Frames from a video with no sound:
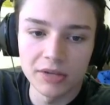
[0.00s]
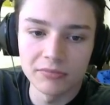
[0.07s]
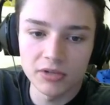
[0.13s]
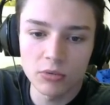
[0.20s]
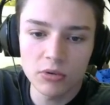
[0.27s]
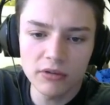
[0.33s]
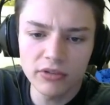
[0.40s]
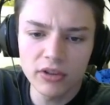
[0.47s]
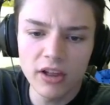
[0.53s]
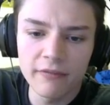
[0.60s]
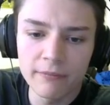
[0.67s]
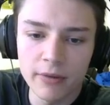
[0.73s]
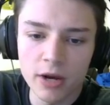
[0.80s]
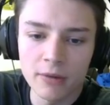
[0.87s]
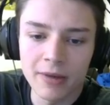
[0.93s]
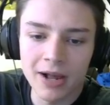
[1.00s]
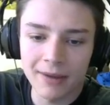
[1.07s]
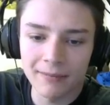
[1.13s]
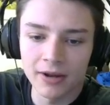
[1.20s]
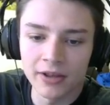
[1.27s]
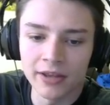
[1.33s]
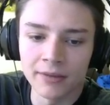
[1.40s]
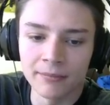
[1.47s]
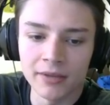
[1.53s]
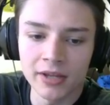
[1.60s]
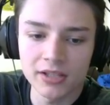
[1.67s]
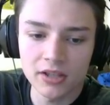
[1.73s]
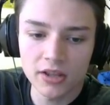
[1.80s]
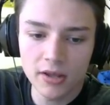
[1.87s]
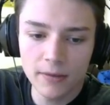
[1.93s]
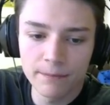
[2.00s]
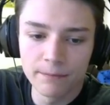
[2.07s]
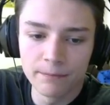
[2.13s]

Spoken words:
I wonder if they'll have Bear back by then, because I think